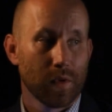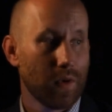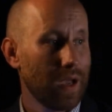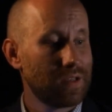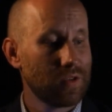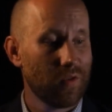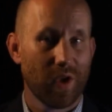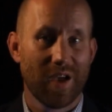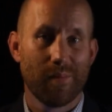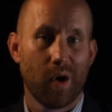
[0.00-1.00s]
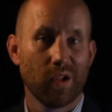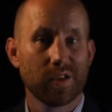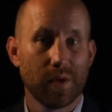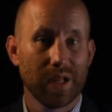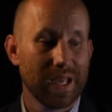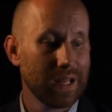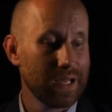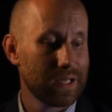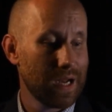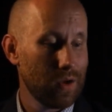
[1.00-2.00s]
Right? So if we have multiple
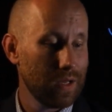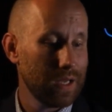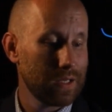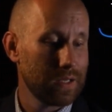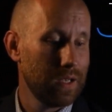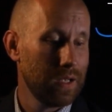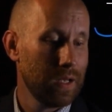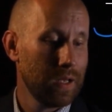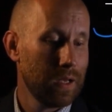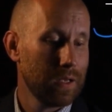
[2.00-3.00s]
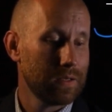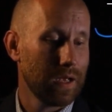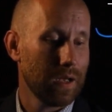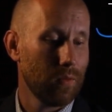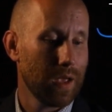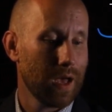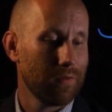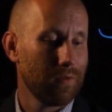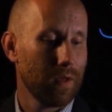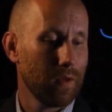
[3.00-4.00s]
inlets and outlets, say we
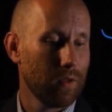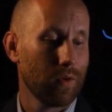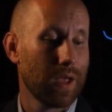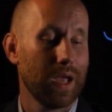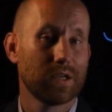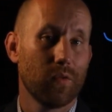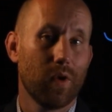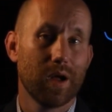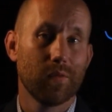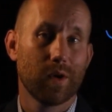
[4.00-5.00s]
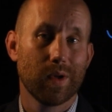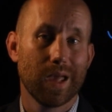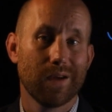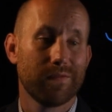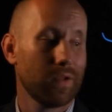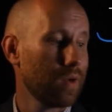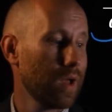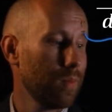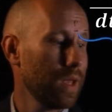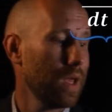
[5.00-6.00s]
have location 1 where we have flow
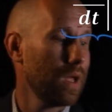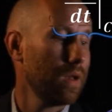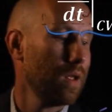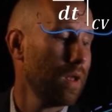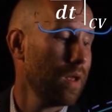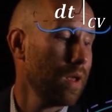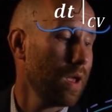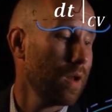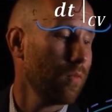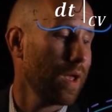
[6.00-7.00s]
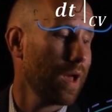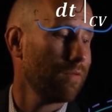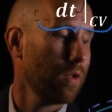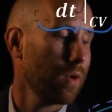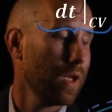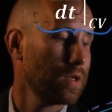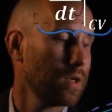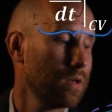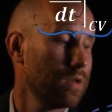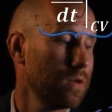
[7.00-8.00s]
coming in, and we have
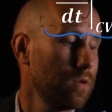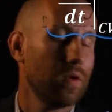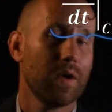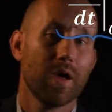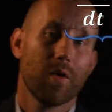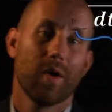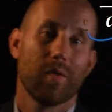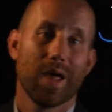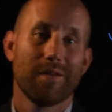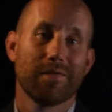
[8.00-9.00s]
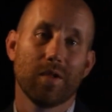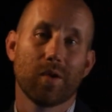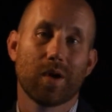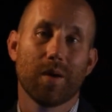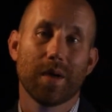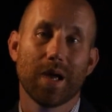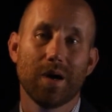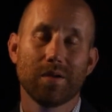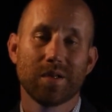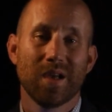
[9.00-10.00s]
location 2 where we have flow coming
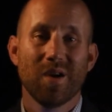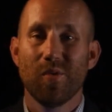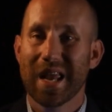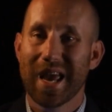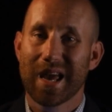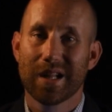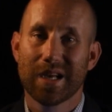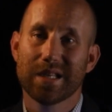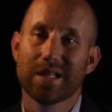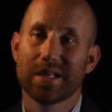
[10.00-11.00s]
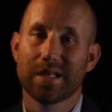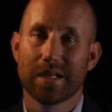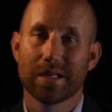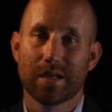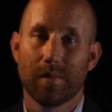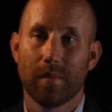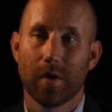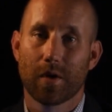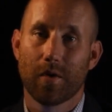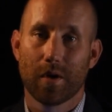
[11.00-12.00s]
out, we can analyze this system
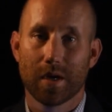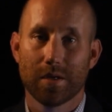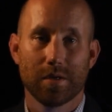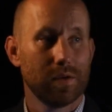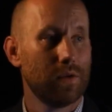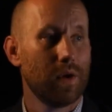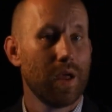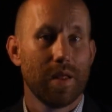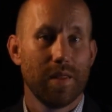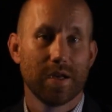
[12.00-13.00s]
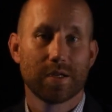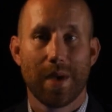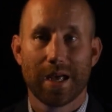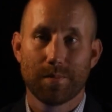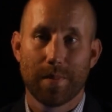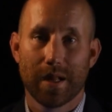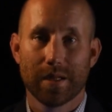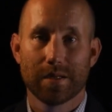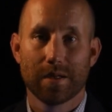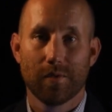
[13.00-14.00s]
according to this mass
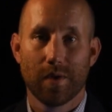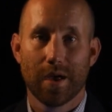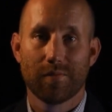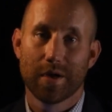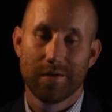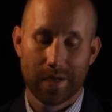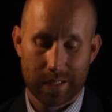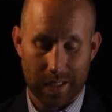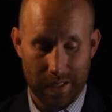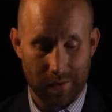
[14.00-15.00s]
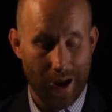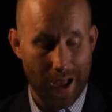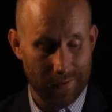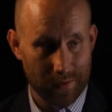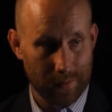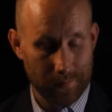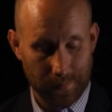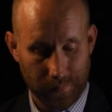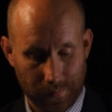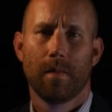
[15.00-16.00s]
balance that we have previously derived.
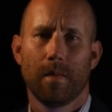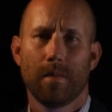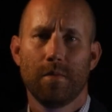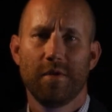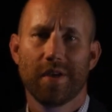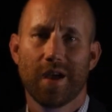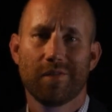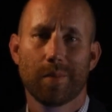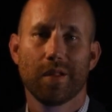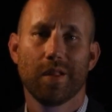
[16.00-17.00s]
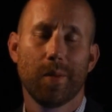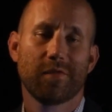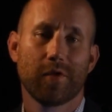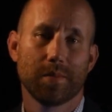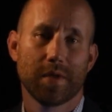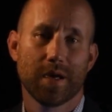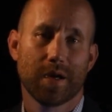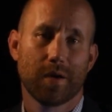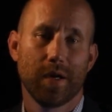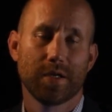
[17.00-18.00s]
Moving on from our lump form of the
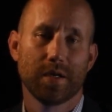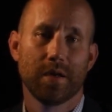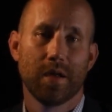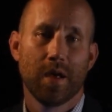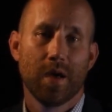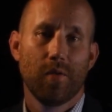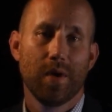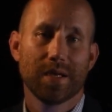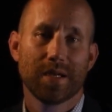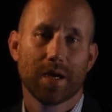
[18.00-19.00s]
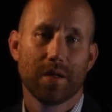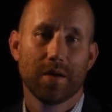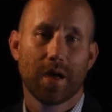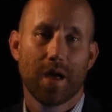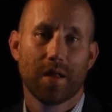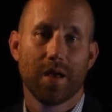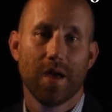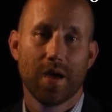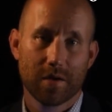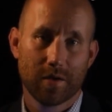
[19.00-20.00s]
equation, we can take a look at the
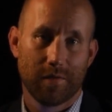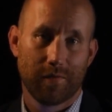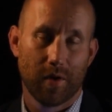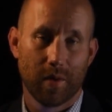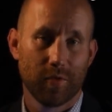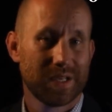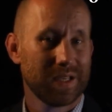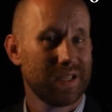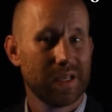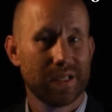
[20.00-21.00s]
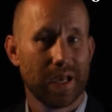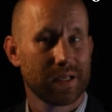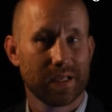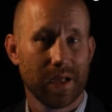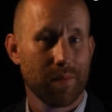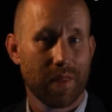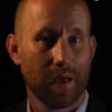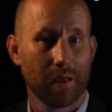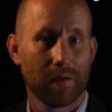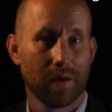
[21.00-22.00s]
integral form, which is the exact same
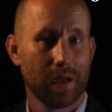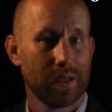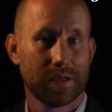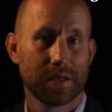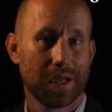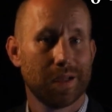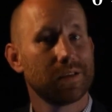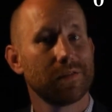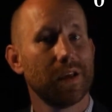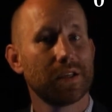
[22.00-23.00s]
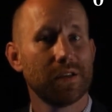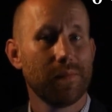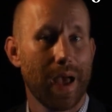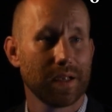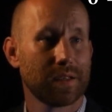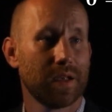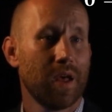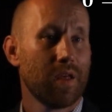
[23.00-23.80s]
thing, right? It's just a conservation of mass.